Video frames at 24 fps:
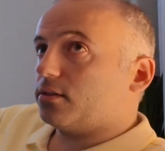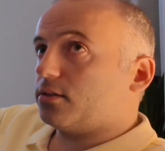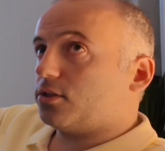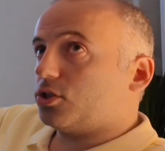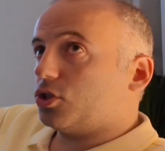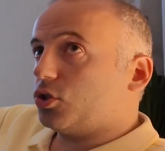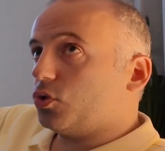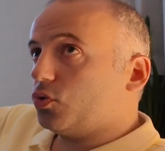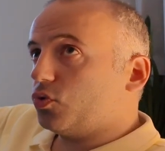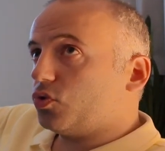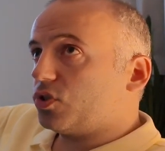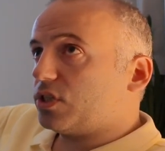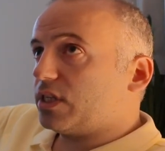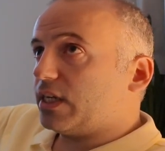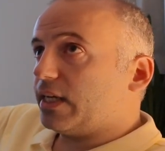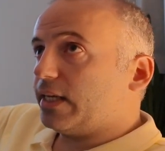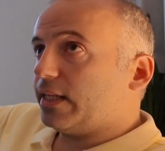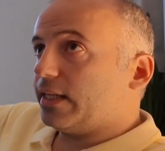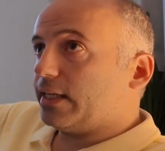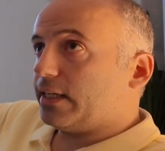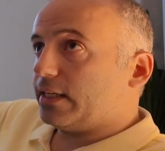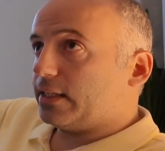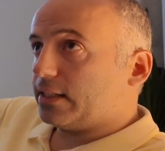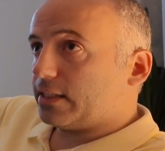two
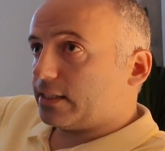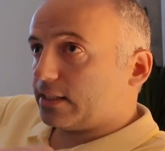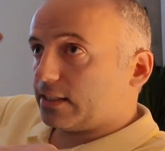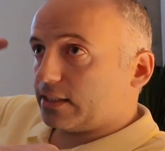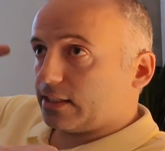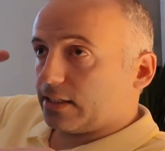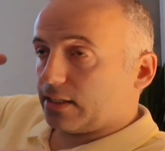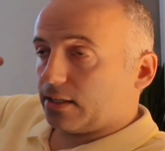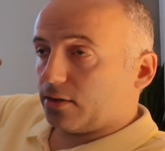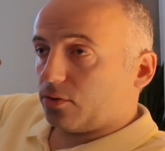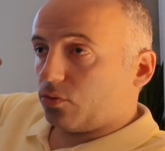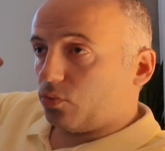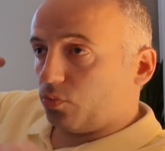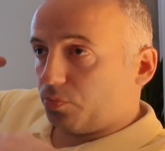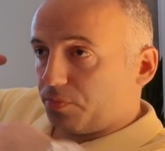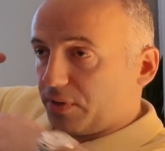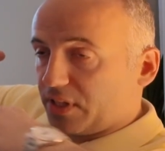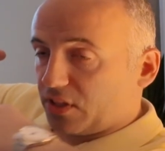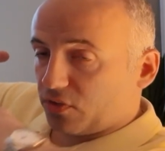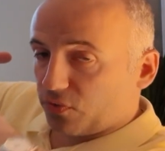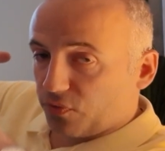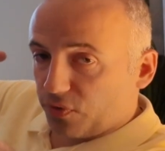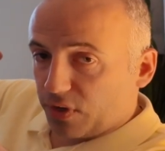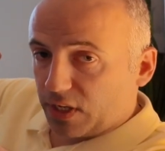ceilings
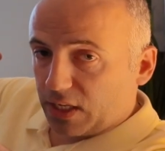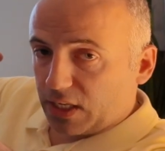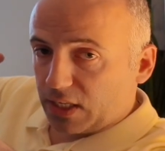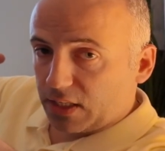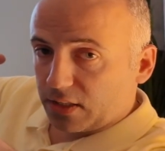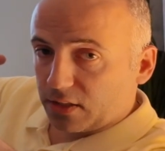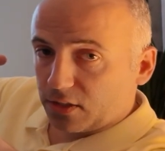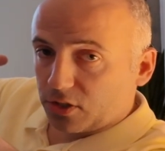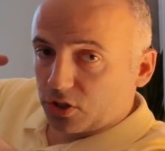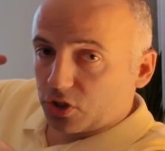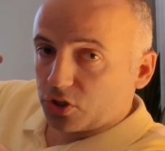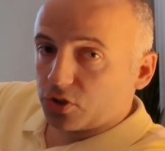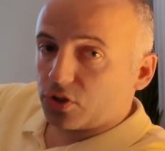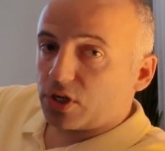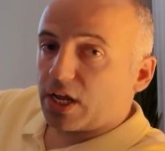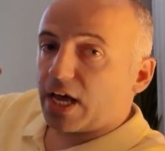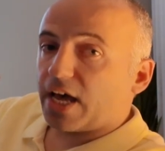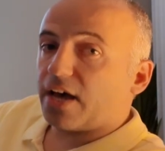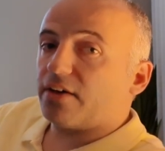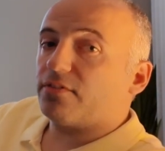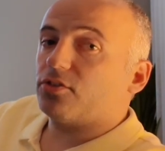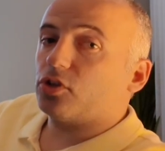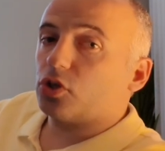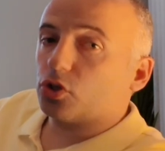between could
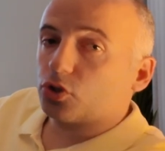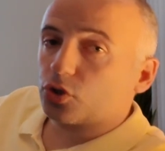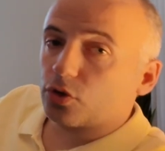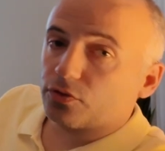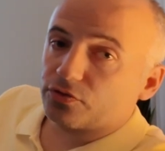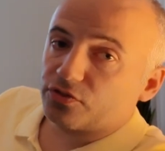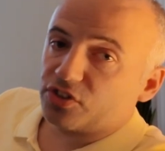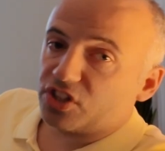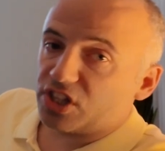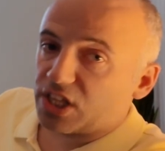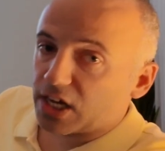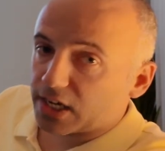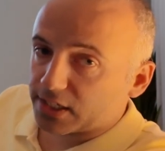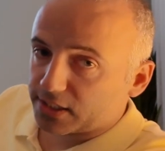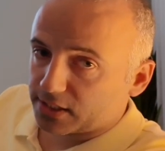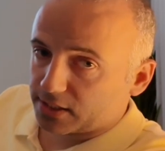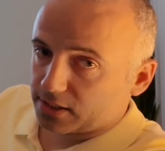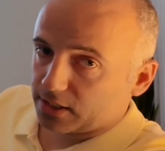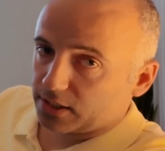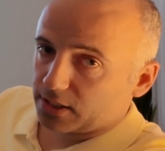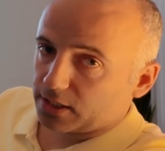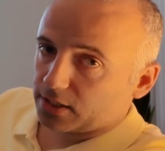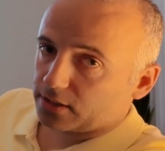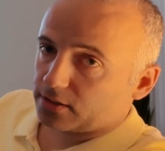have a lot of
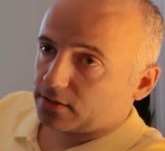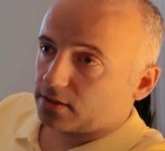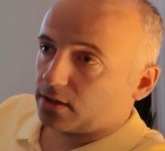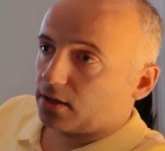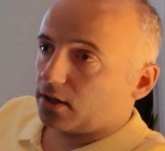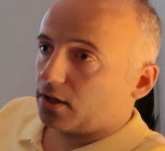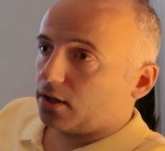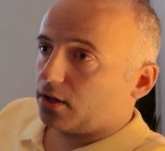dust in it.